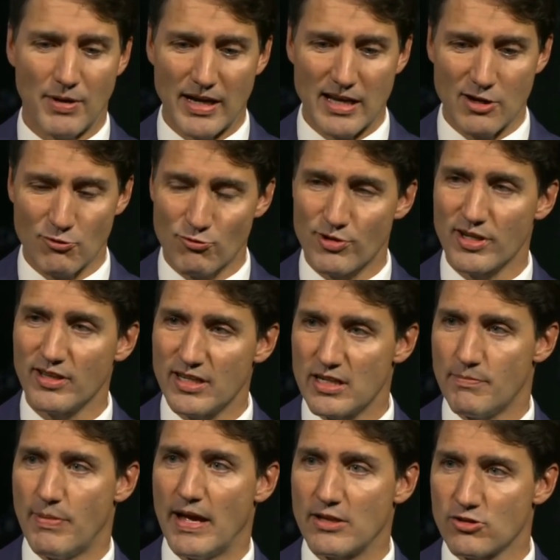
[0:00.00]
But it really
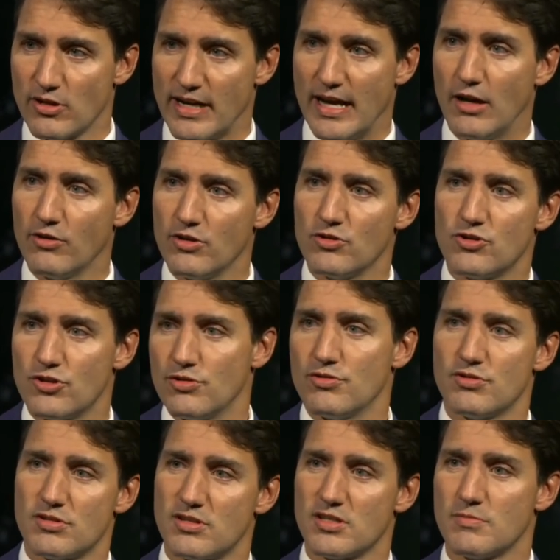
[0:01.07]
depends on how you
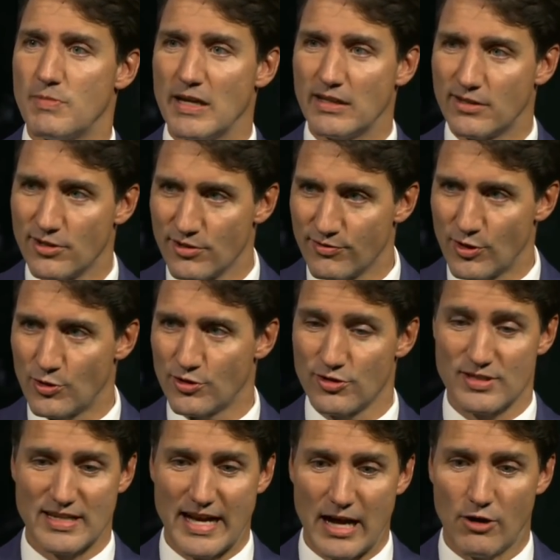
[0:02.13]
choose to speak to your
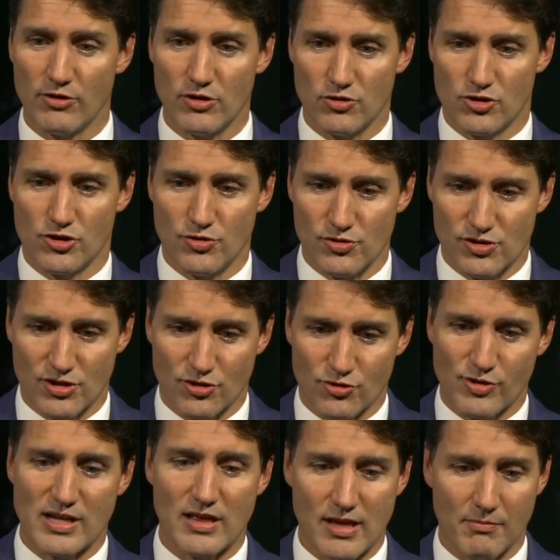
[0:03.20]
voters and how you choose to
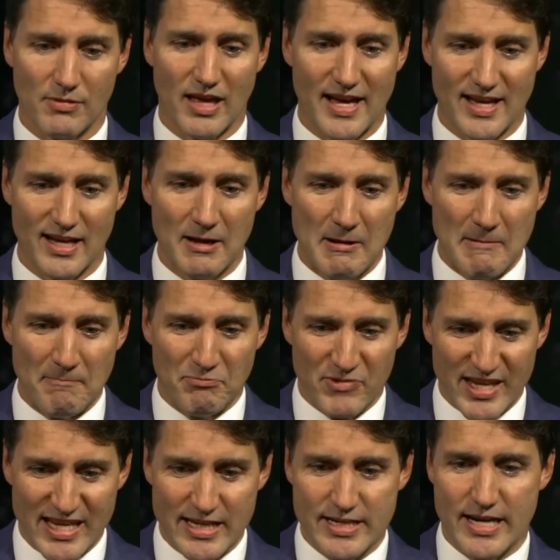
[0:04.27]
treat them like
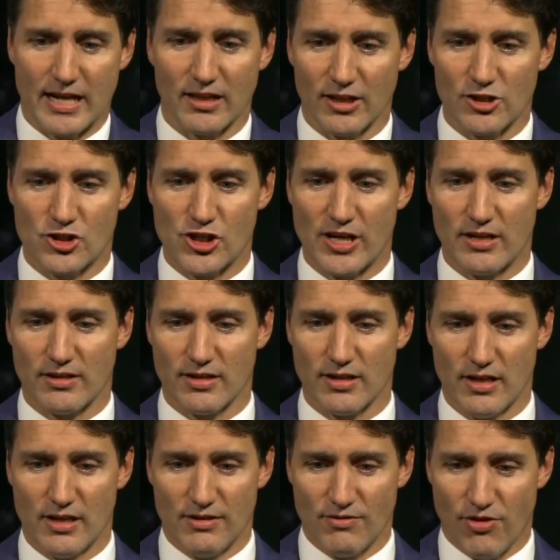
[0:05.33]

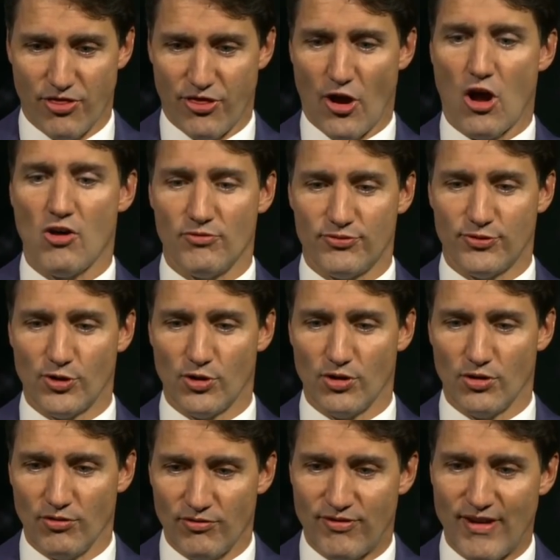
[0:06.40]
intelligent,
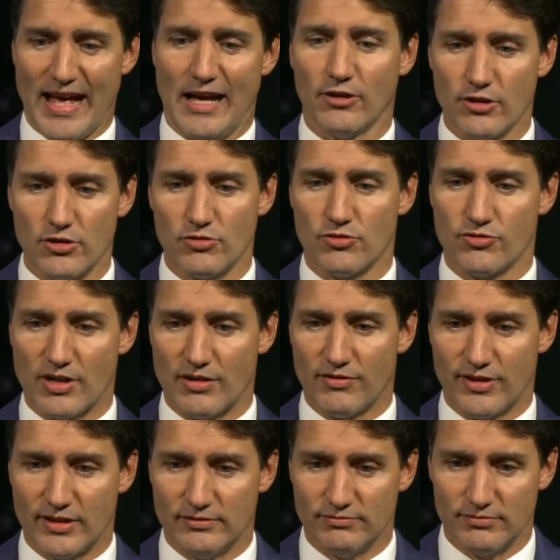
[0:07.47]
thoughtful,
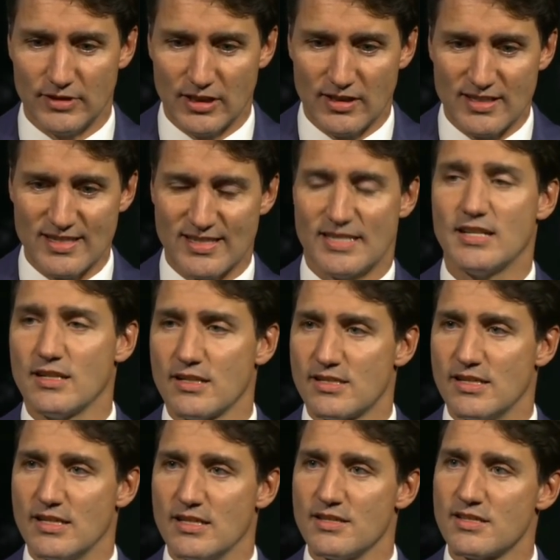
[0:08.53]
value-driven
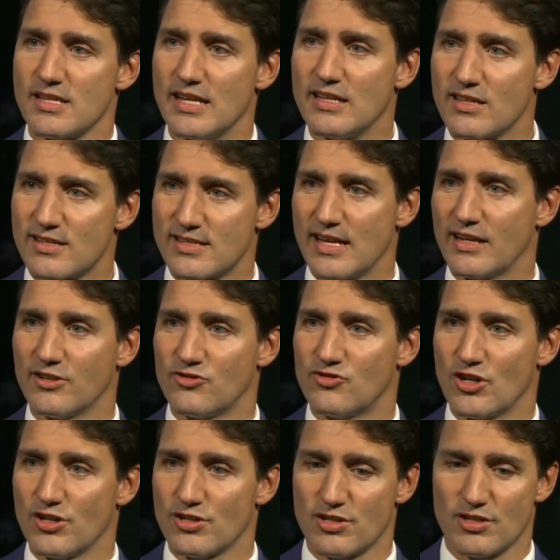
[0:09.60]
citizens instead of
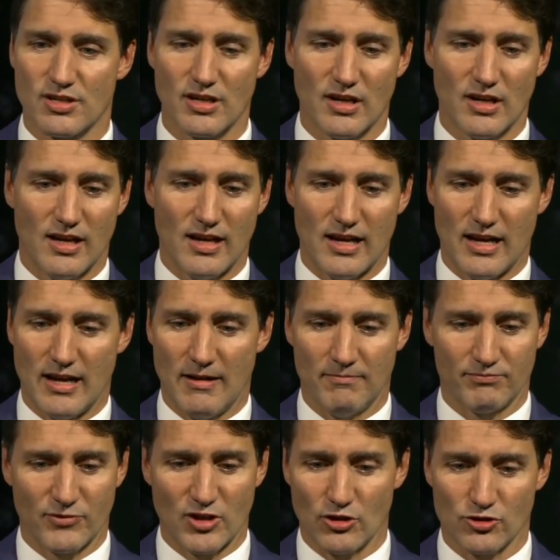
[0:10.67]
just
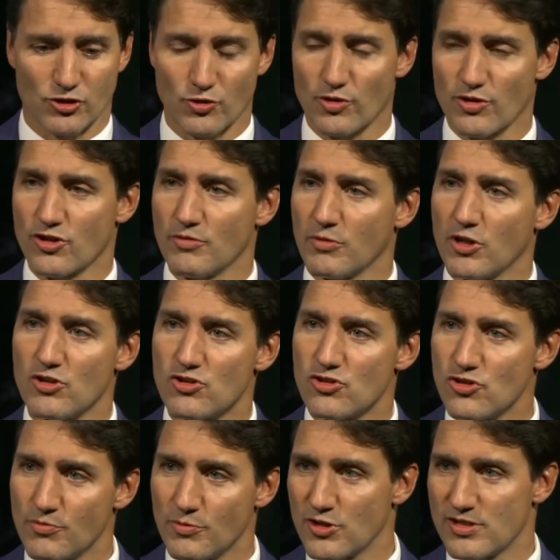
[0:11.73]
short-term
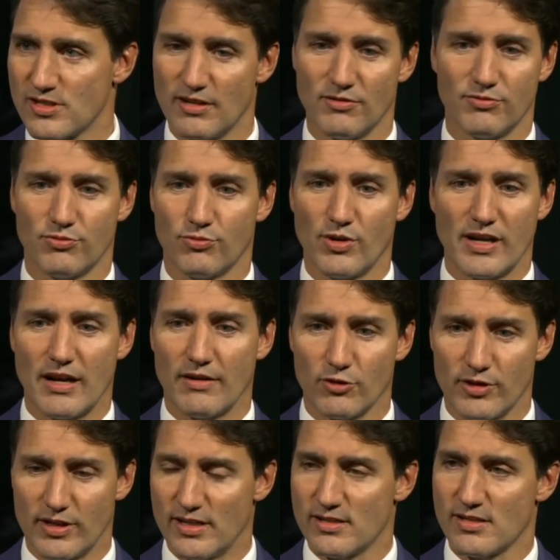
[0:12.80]
consumers of
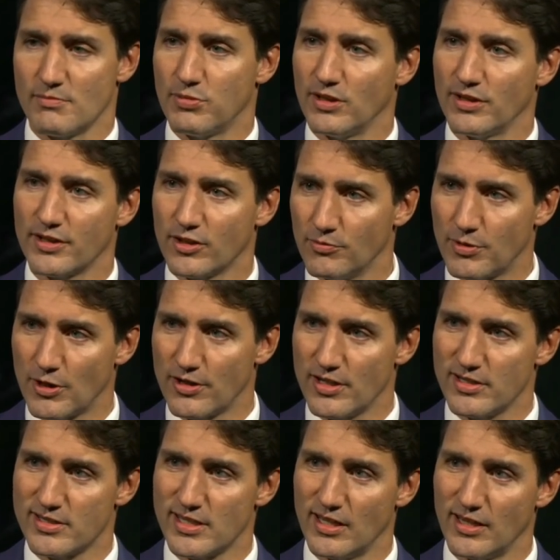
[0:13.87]
whatever it is a political
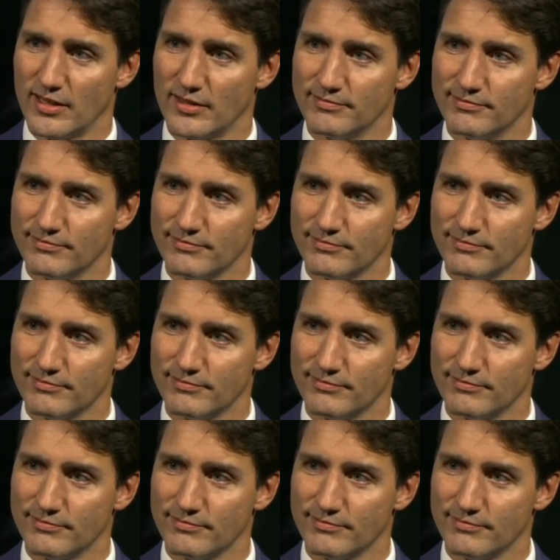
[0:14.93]
party is selling.